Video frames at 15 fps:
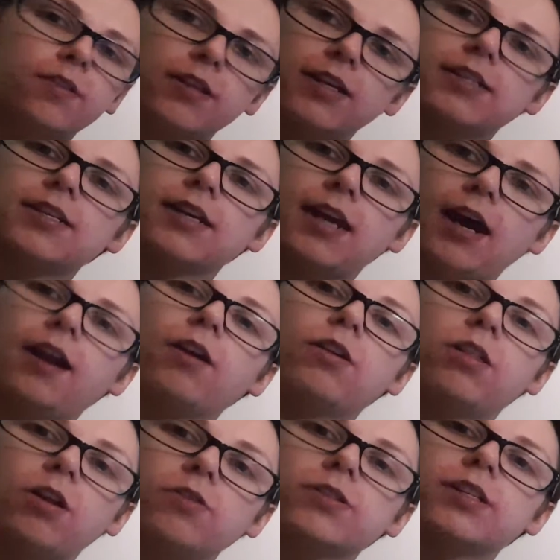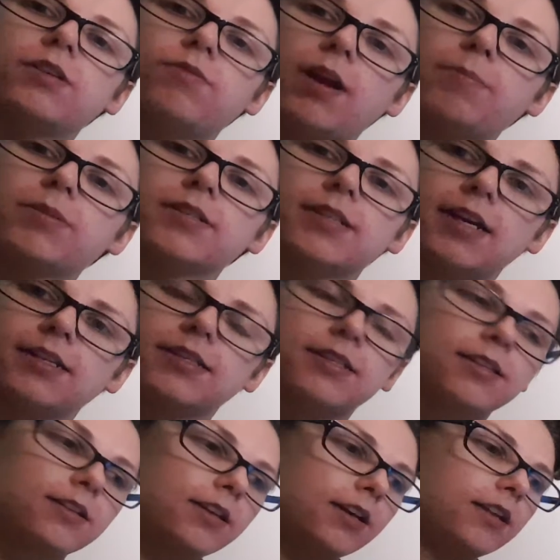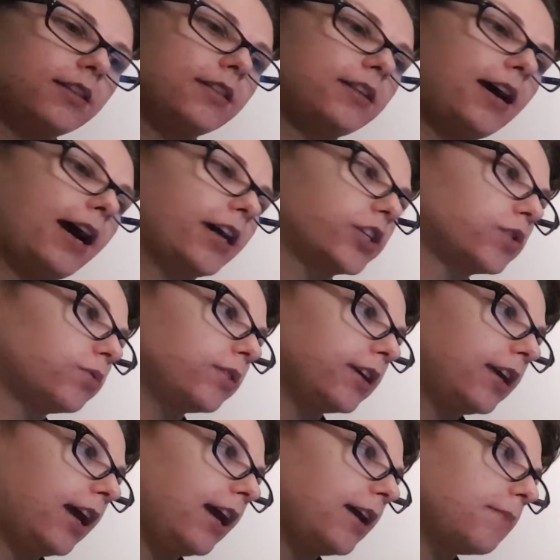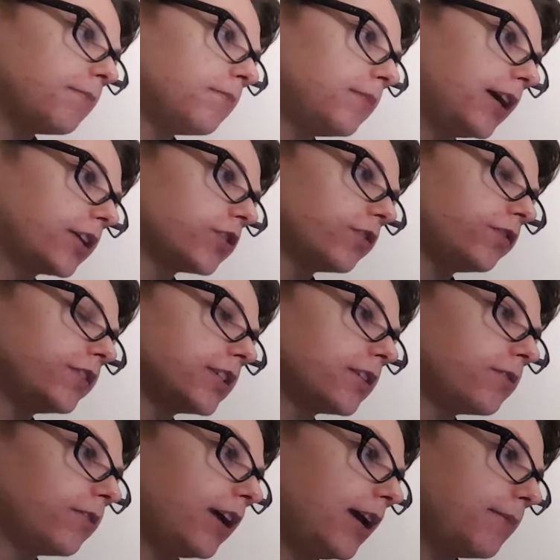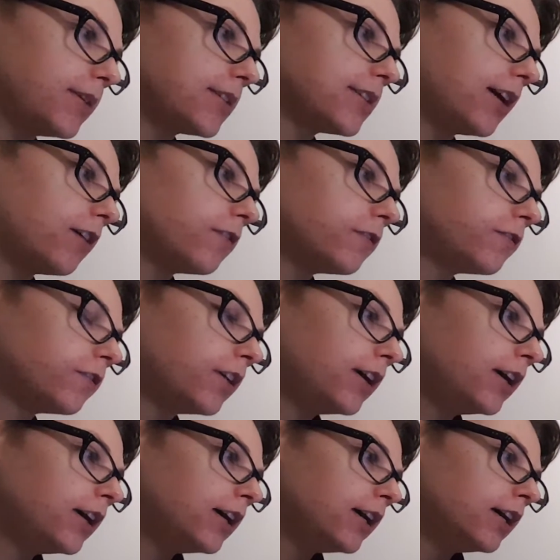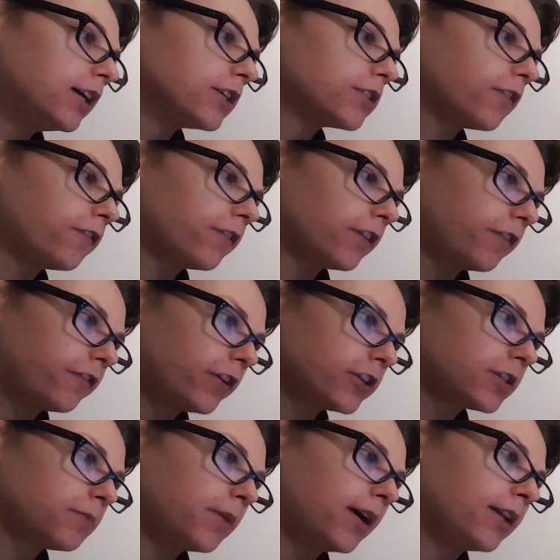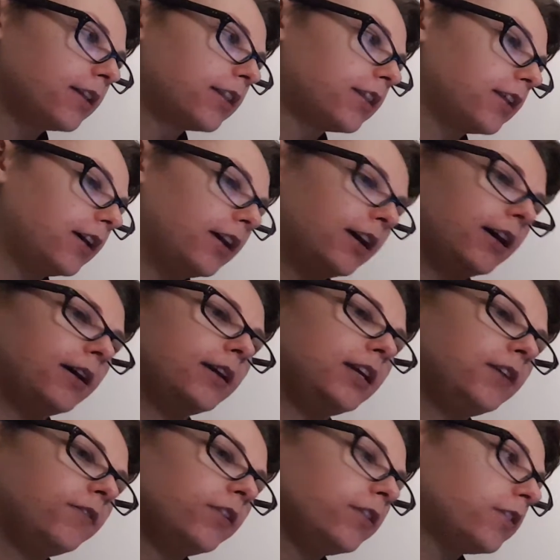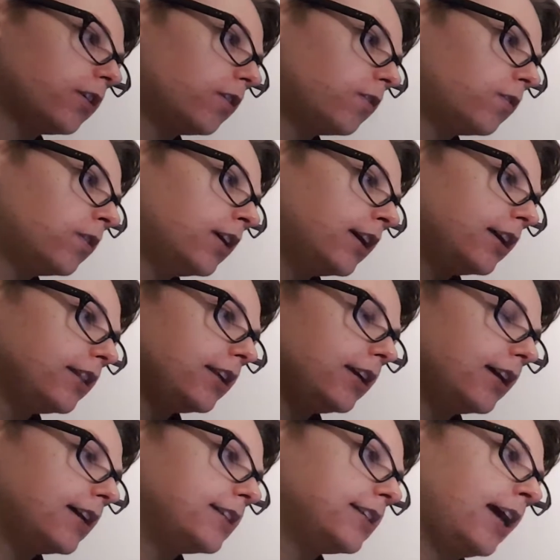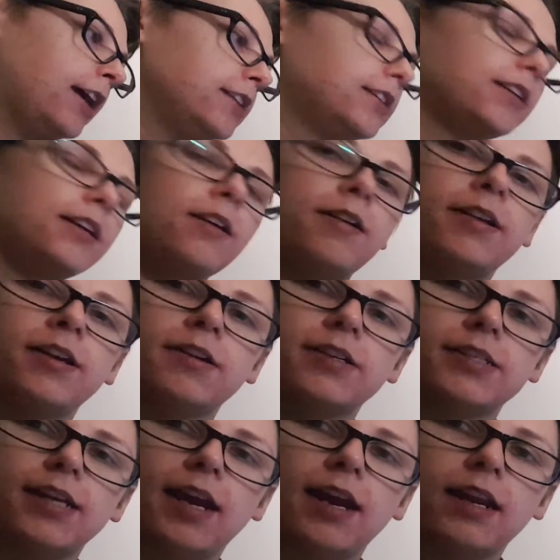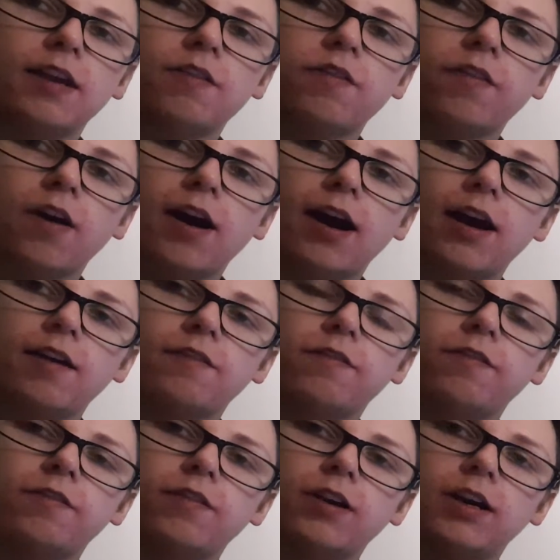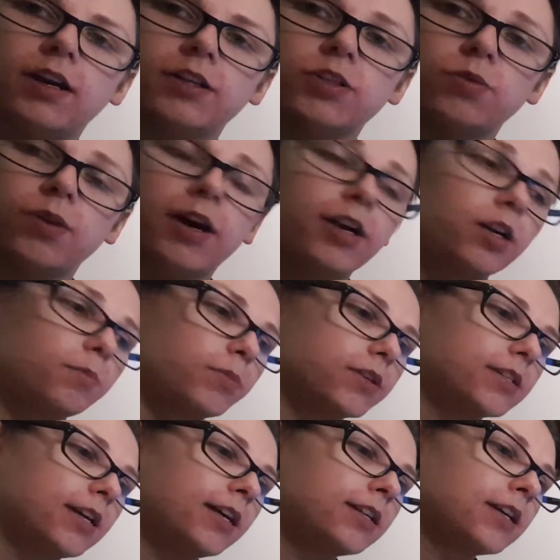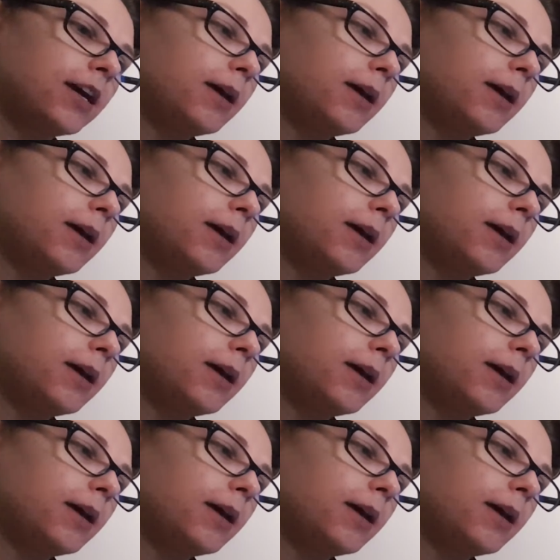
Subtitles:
this again closely represents the actual game, the actual physical game itself. So for the first month, even though the intensity on here is 85 to 100%,